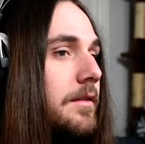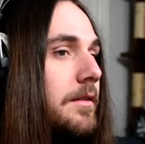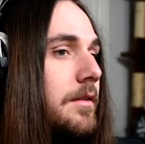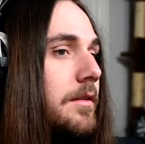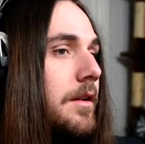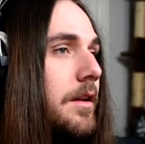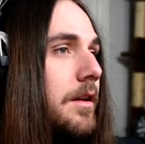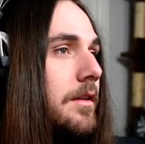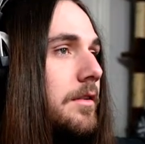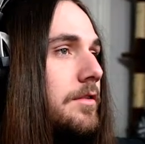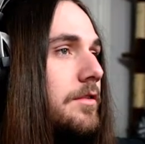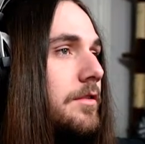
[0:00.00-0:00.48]

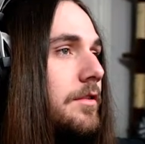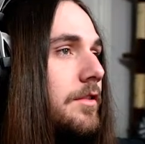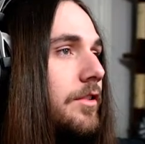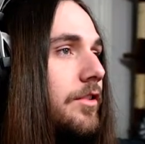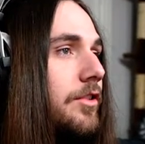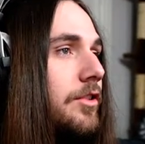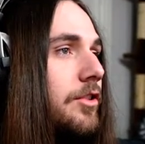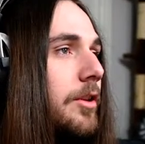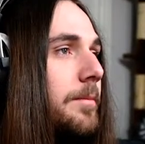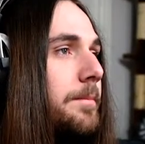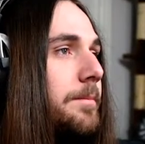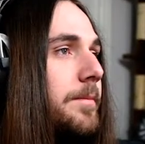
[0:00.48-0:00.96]
No, you
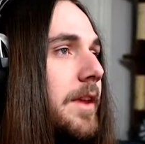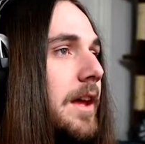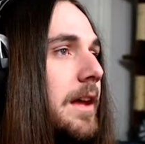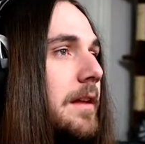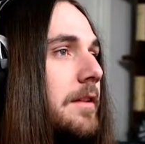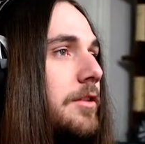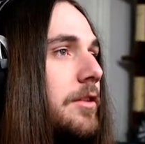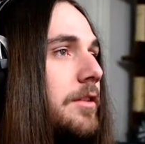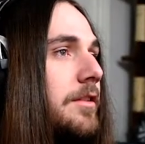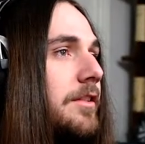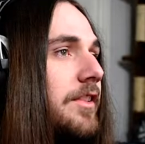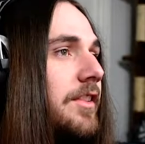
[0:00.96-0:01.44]
stop that
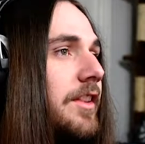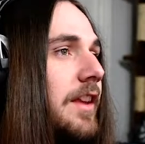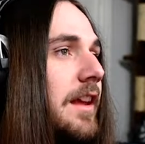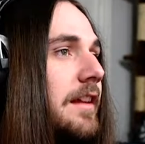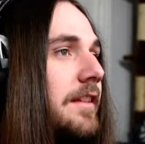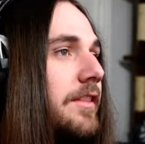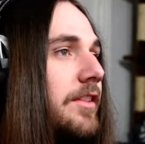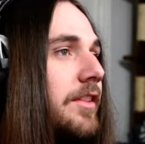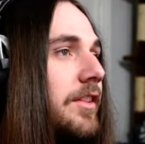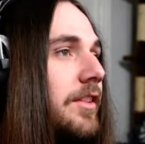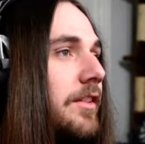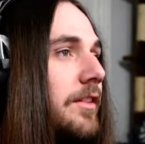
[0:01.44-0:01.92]

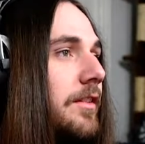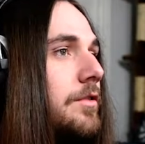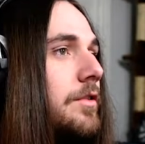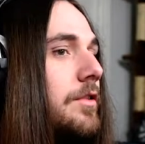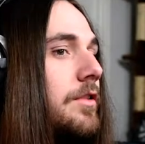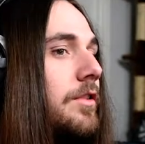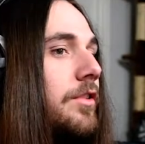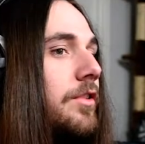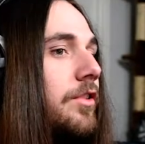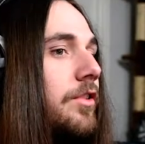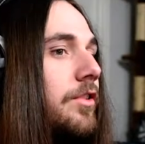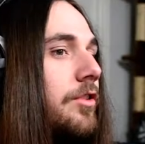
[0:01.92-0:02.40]
nonsense.
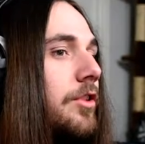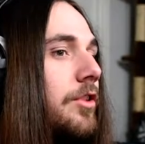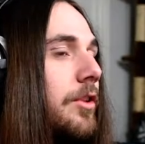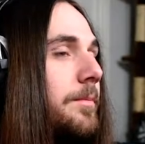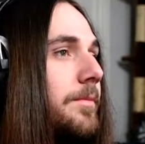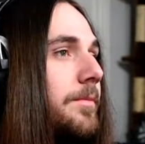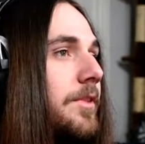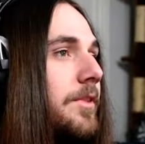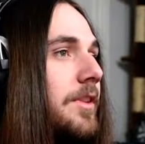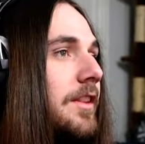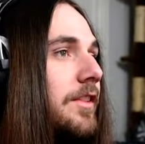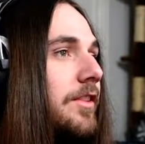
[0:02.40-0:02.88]
You
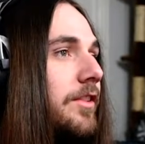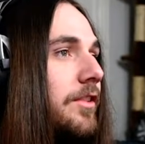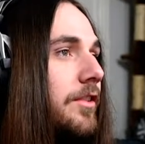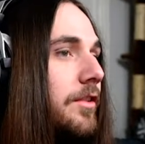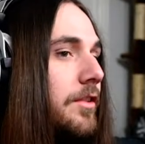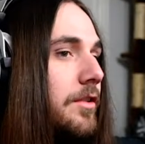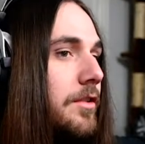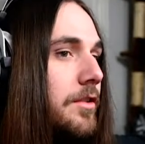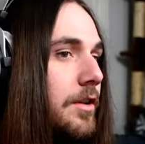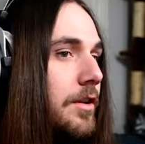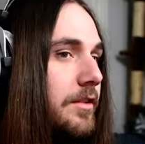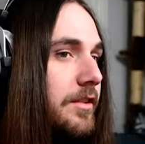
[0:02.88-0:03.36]
stop this
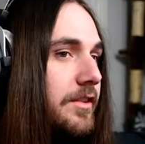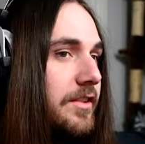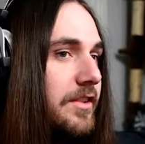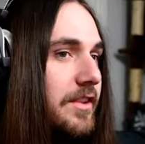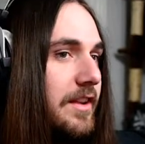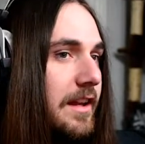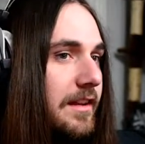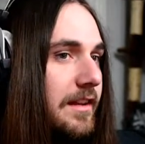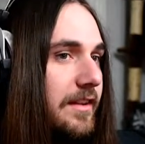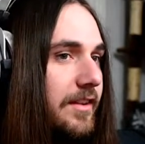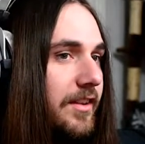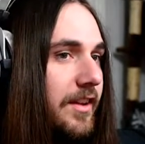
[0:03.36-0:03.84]

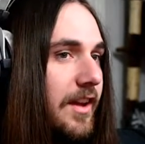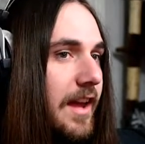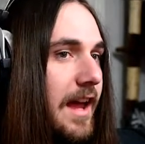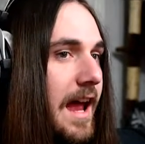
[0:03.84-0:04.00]
nonsense.